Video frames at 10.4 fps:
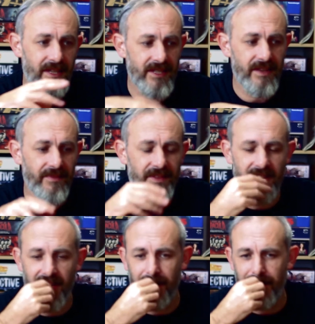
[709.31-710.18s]
There's stuff
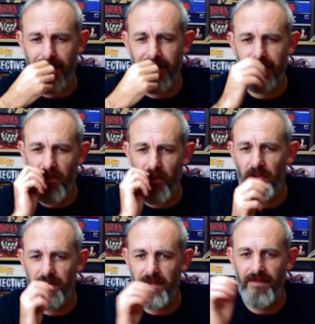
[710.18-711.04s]
definitely
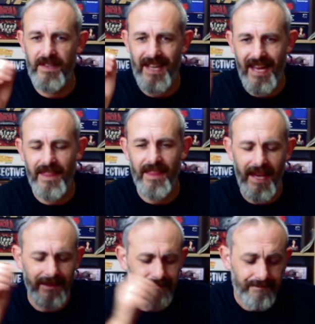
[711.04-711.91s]
more to revisit in
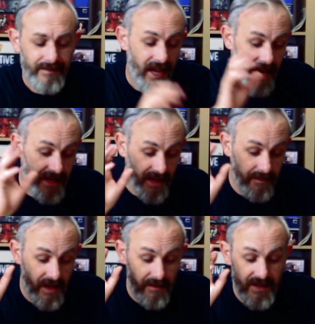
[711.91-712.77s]
there, and
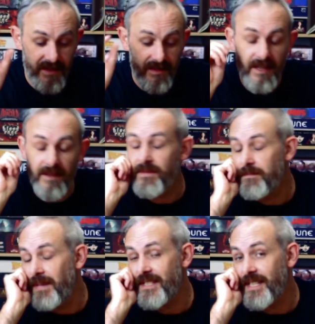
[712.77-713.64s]
I was
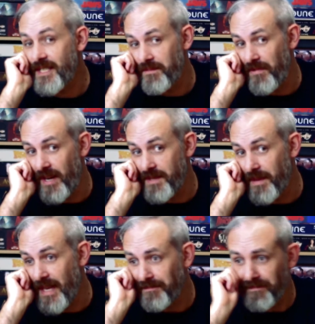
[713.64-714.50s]
pleasantly surprised
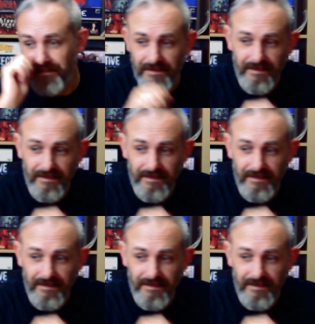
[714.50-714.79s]
by that.